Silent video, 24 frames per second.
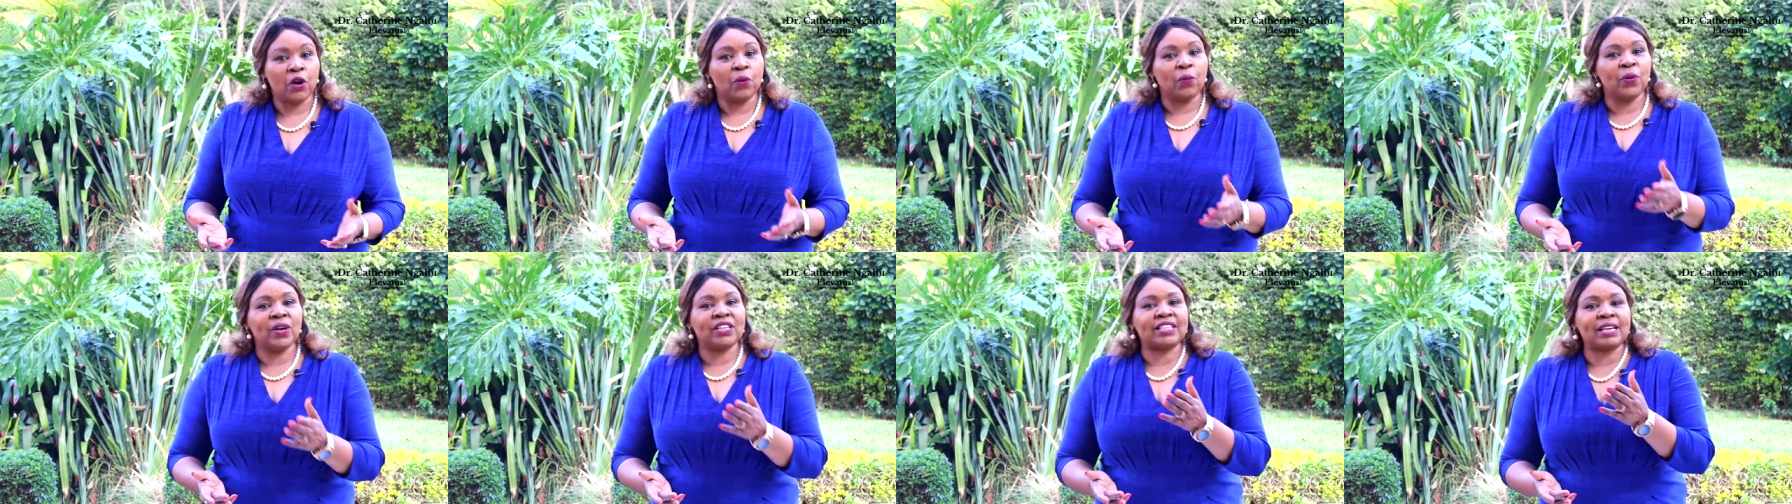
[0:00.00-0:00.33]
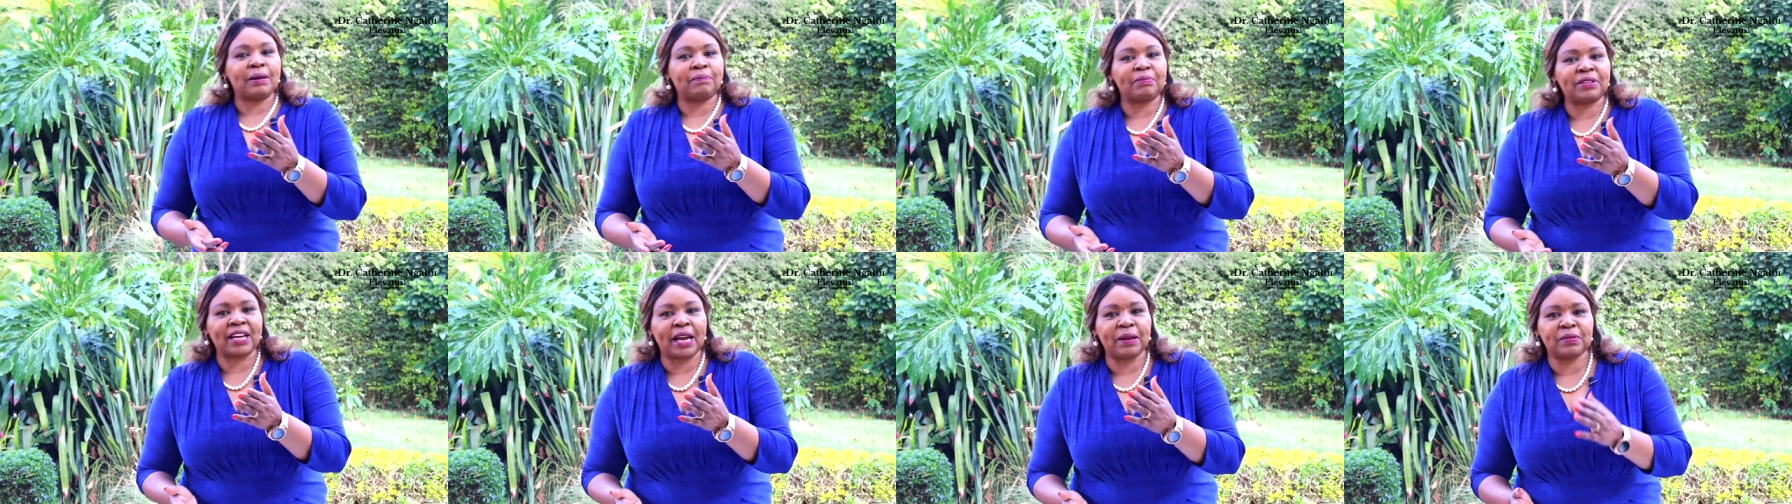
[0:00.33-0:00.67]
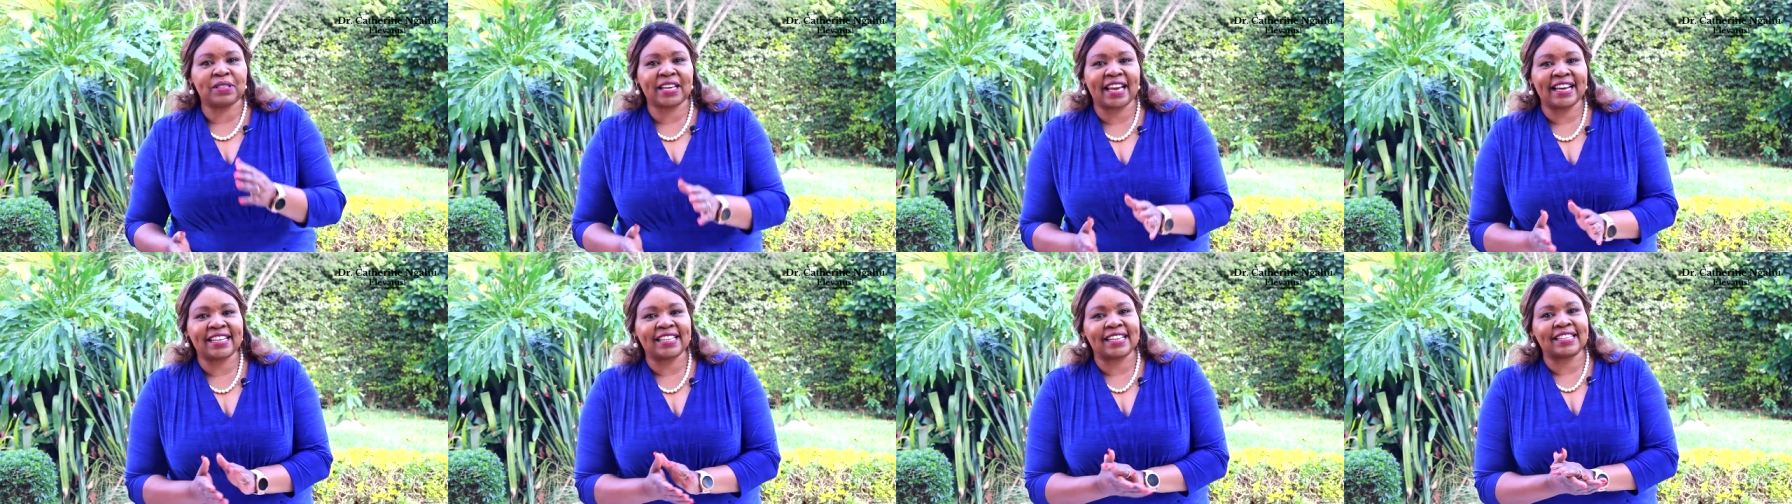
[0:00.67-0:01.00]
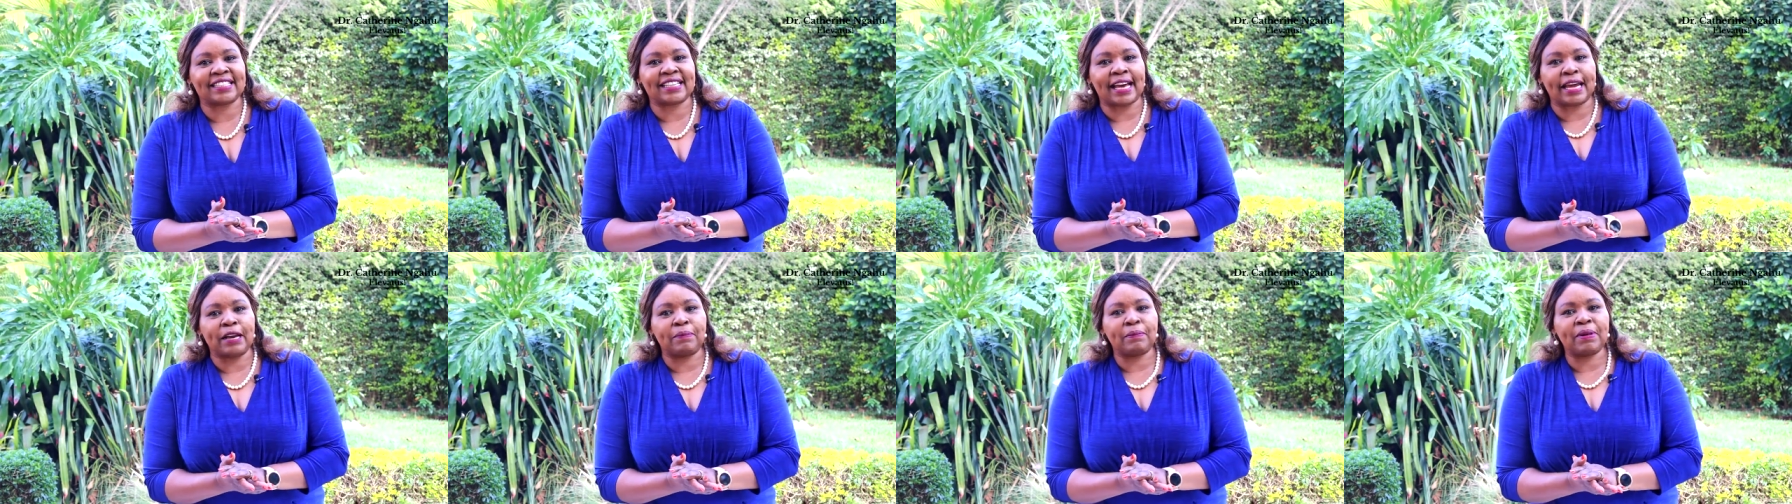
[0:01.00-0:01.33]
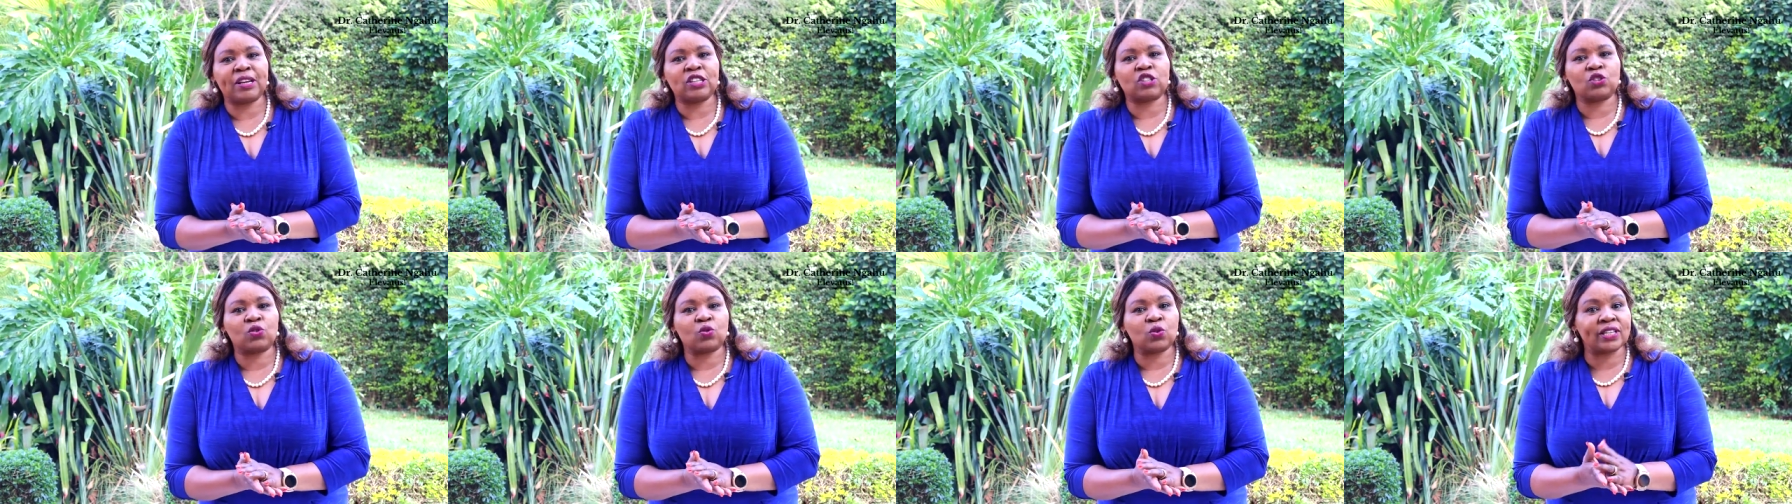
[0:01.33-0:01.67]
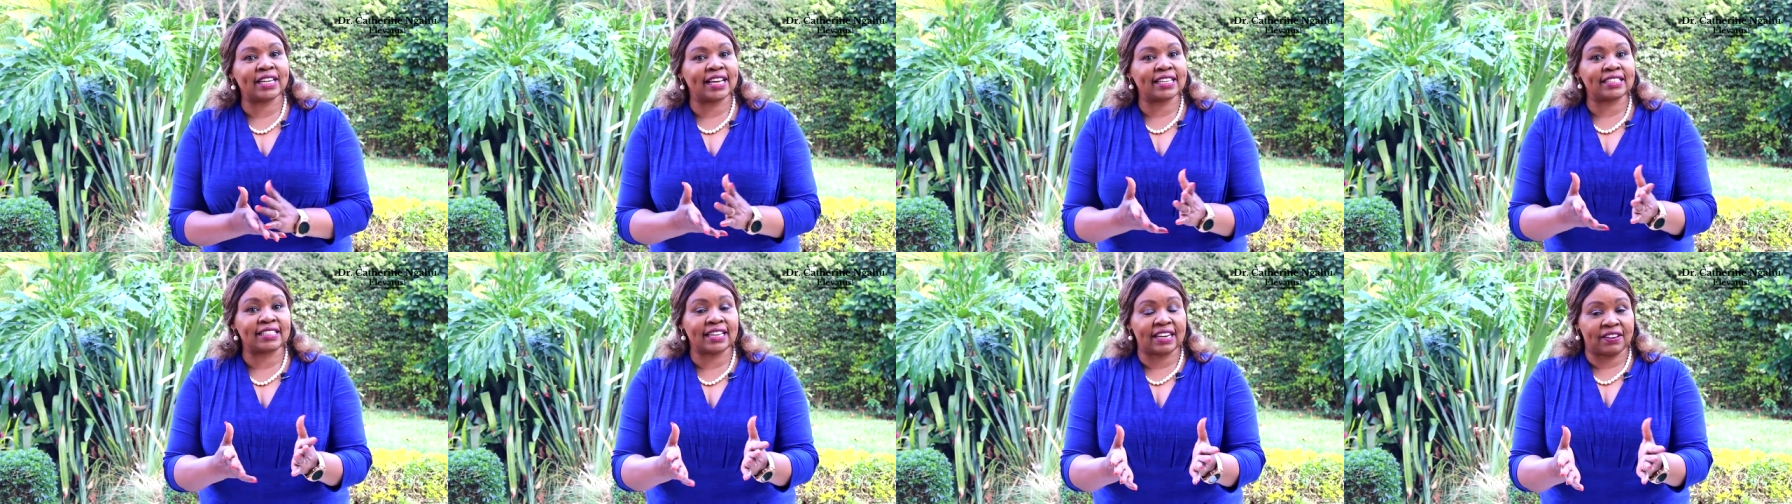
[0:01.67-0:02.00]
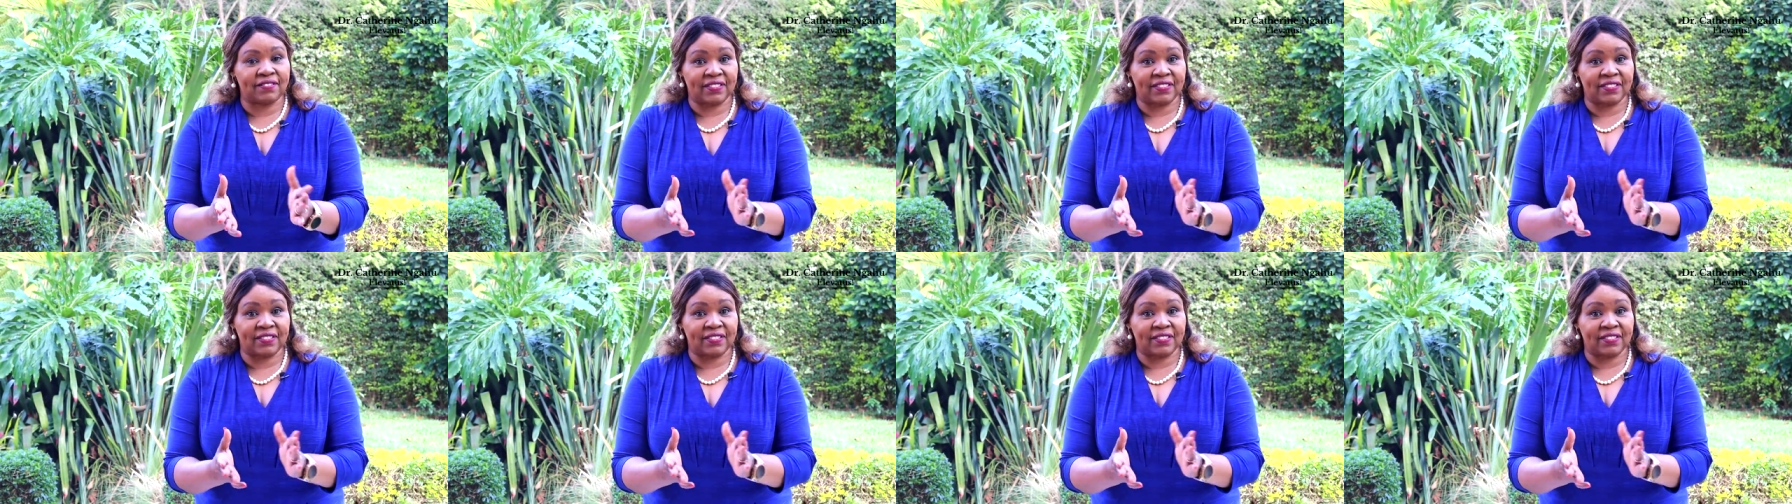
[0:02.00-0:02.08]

we sometimes get assignments to test